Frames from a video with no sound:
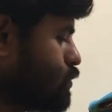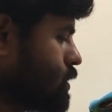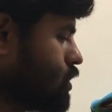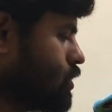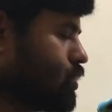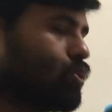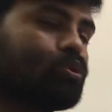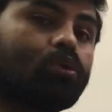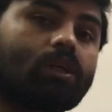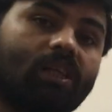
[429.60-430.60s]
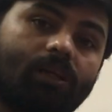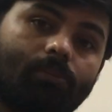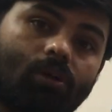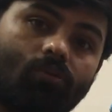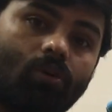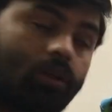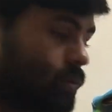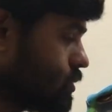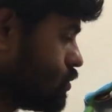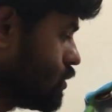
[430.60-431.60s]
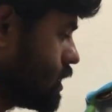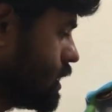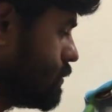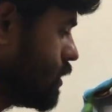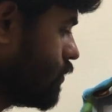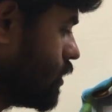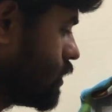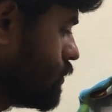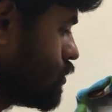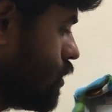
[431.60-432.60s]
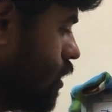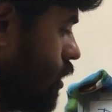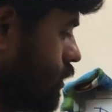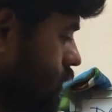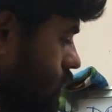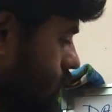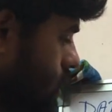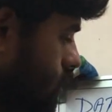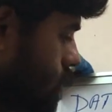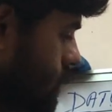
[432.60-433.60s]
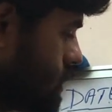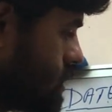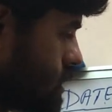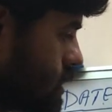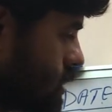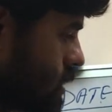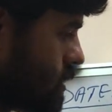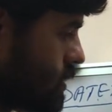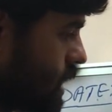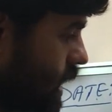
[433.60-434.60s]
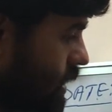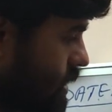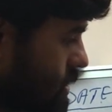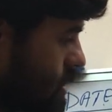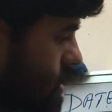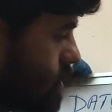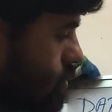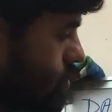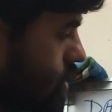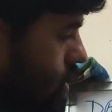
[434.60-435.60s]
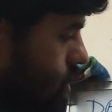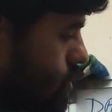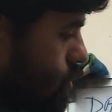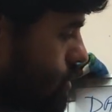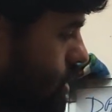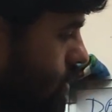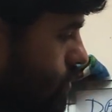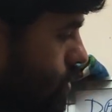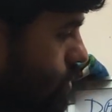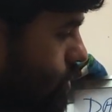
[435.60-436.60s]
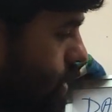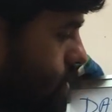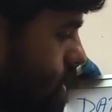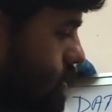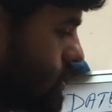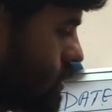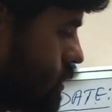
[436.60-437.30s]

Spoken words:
space equals to total number of outcomes. Total number of outcomes on one die is 1, 2, 3, 4, 5, 6.